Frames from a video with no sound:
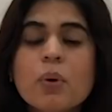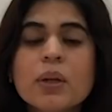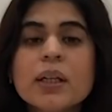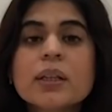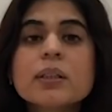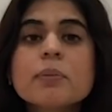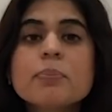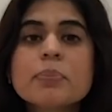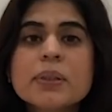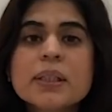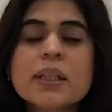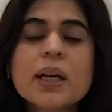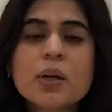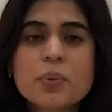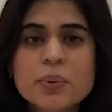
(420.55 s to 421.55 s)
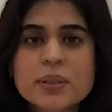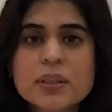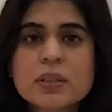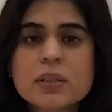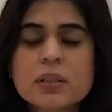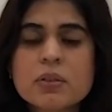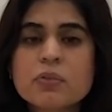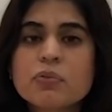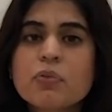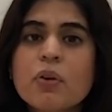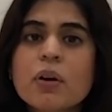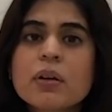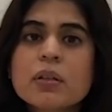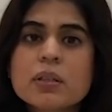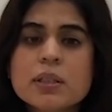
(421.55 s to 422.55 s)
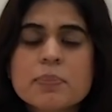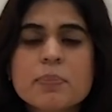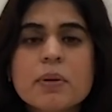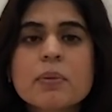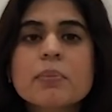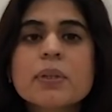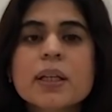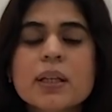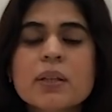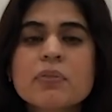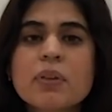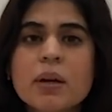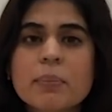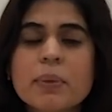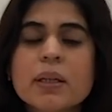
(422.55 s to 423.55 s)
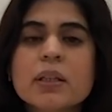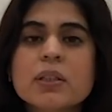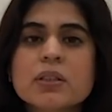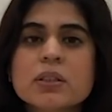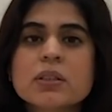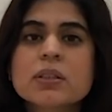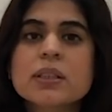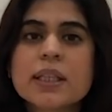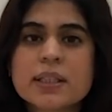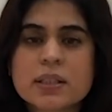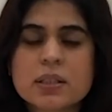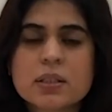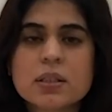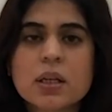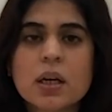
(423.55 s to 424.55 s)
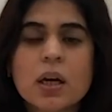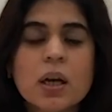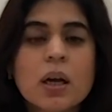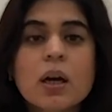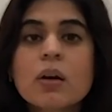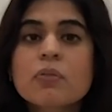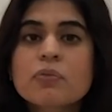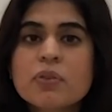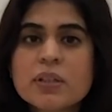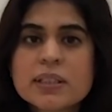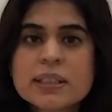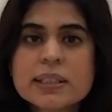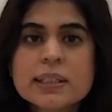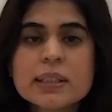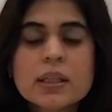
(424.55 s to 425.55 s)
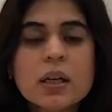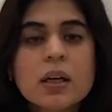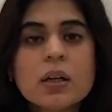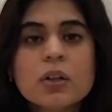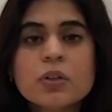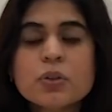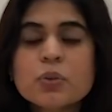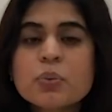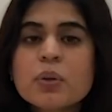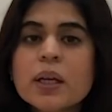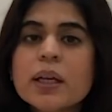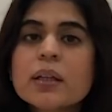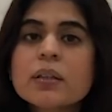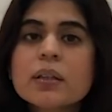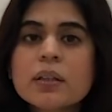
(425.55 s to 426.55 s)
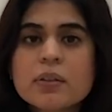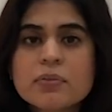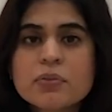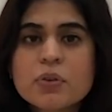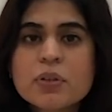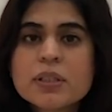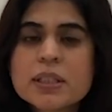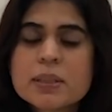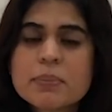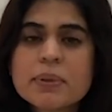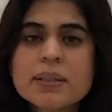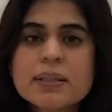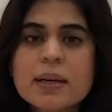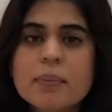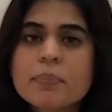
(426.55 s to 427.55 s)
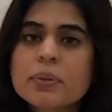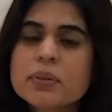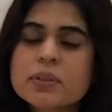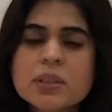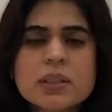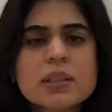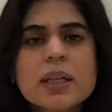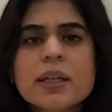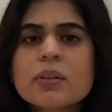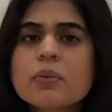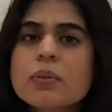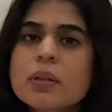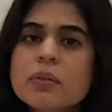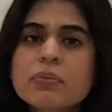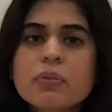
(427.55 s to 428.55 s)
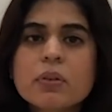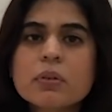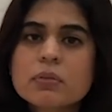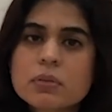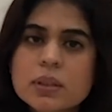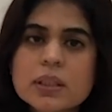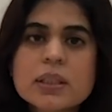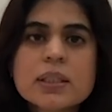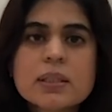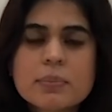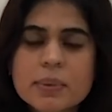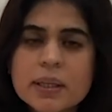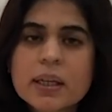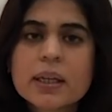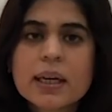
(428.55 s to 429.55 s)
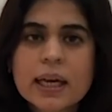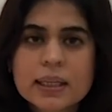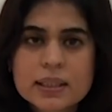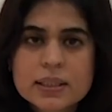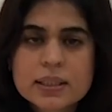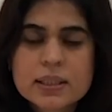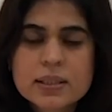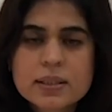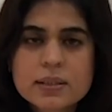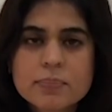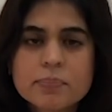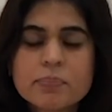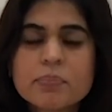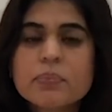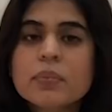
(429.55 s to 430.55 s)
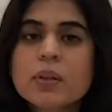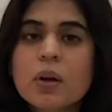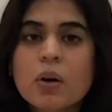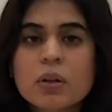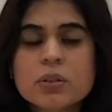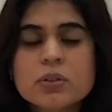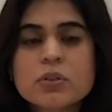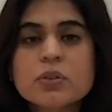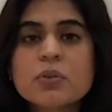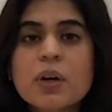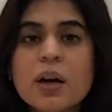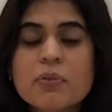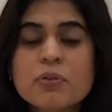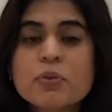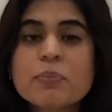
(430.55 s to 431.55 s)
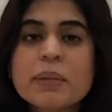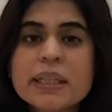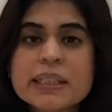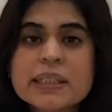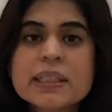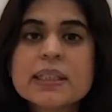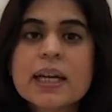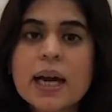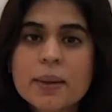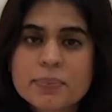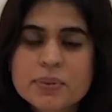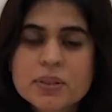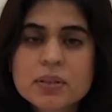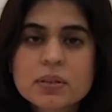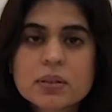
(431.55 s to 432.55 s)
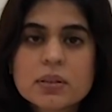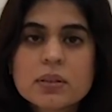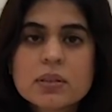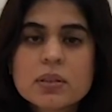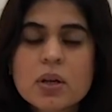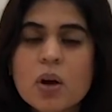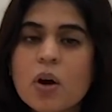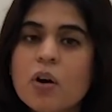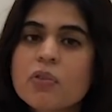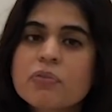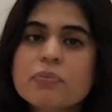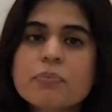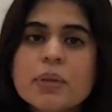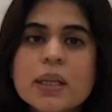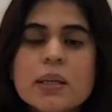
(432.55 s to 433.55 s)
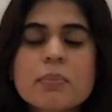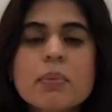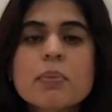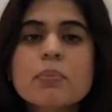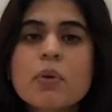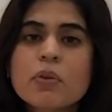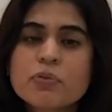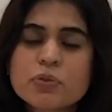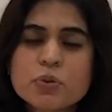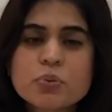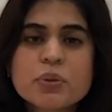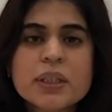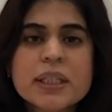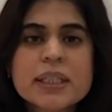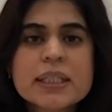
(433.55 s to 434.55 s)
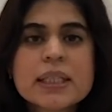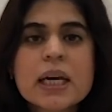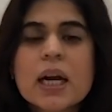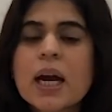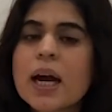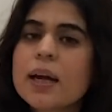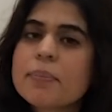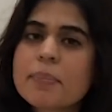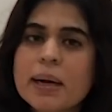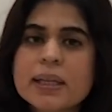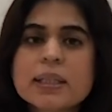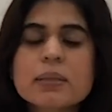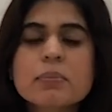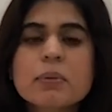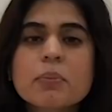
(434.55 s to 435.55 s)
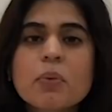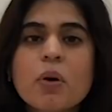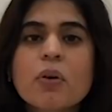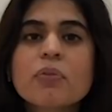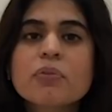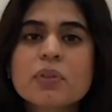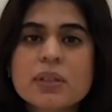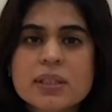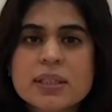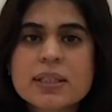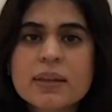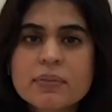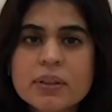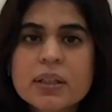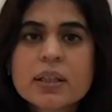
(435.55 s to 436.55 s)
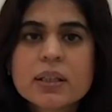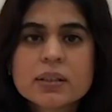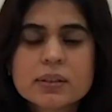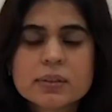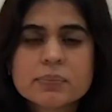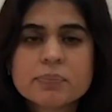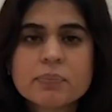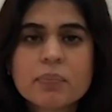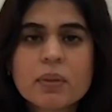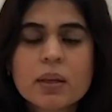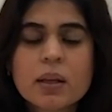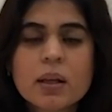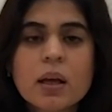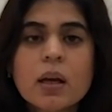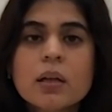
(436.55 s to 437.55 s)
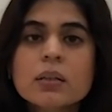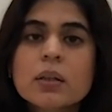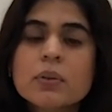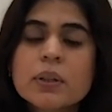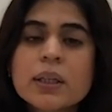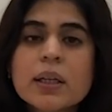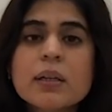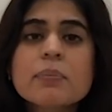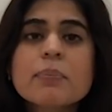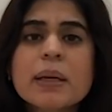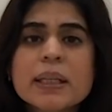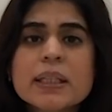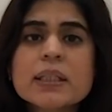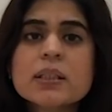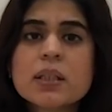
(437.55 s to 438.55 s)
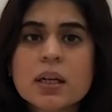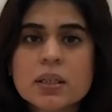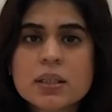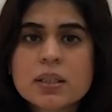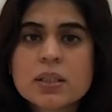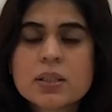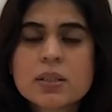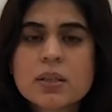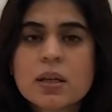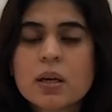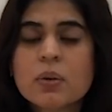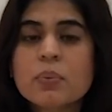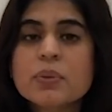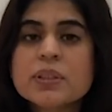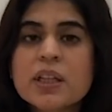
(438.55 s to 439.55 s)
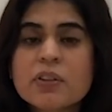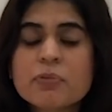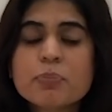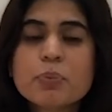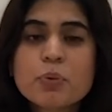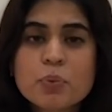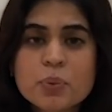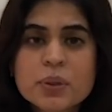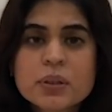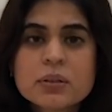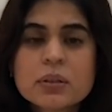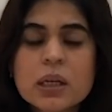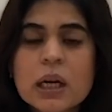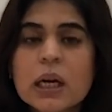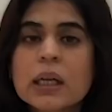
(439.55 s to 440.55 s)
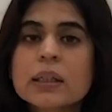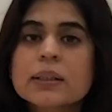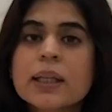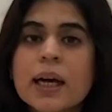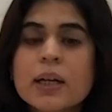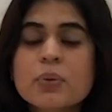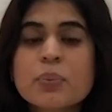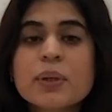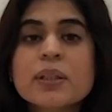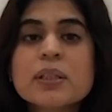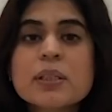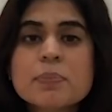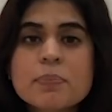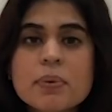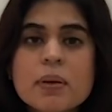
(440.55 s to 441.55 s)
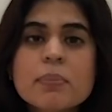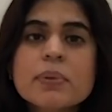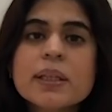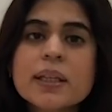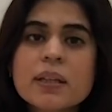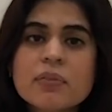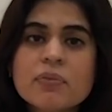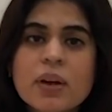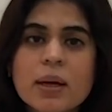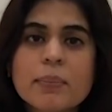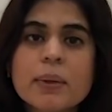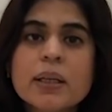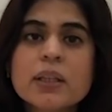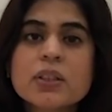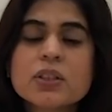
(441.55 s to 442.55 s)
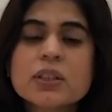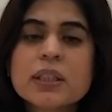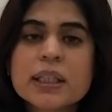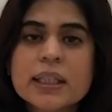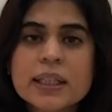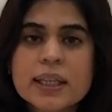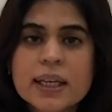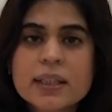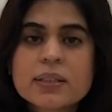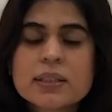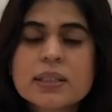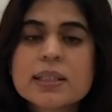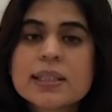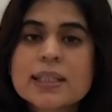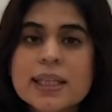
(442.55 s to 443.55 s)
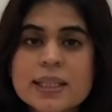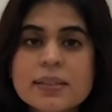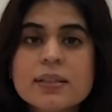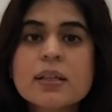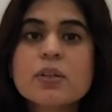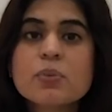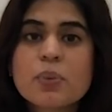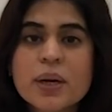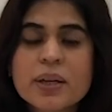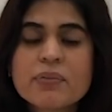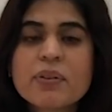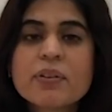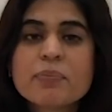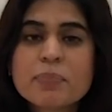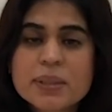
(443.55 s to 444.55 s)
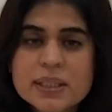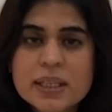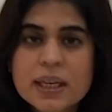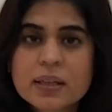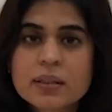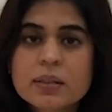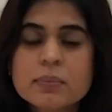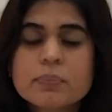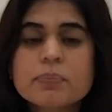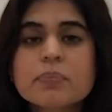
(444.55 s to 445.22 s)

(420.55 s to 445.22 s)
what are the prerequisites for sperm DNA fragmentation test? Firstly, you can give your semen sample just like you give for routine semen analysis. Also, you have to maintain abstinence of minimum of 2 days and maximum of 7 days. Now, there are many studies which have proven that when the sperm DNA fragmentation index is less than 25%,